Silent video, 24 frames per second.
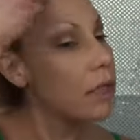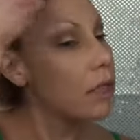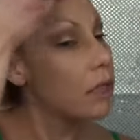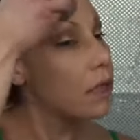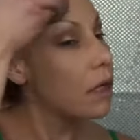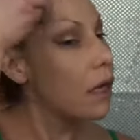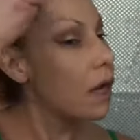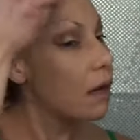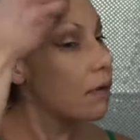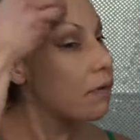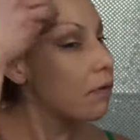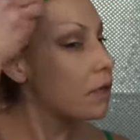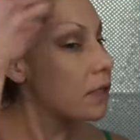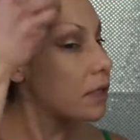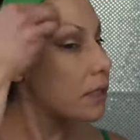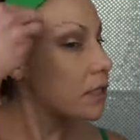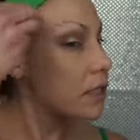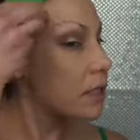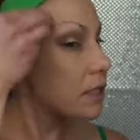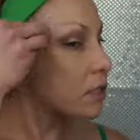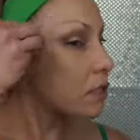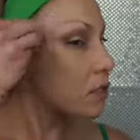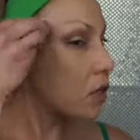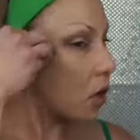Coverage
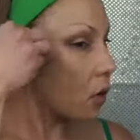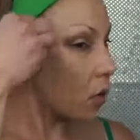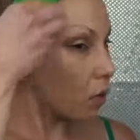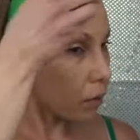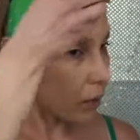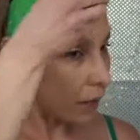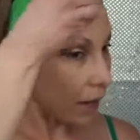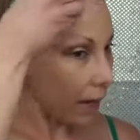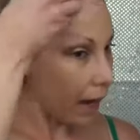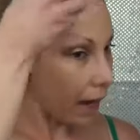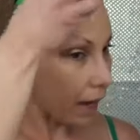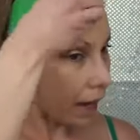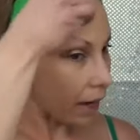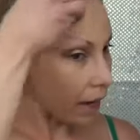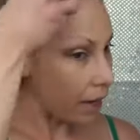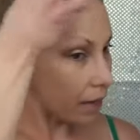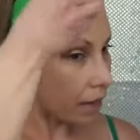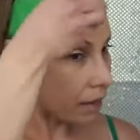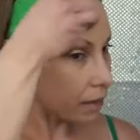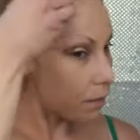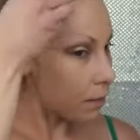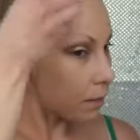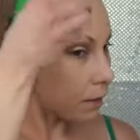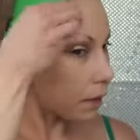is
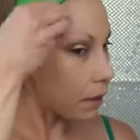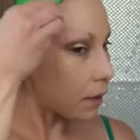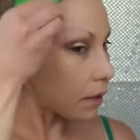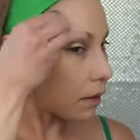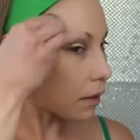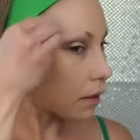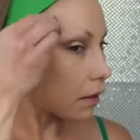okay, but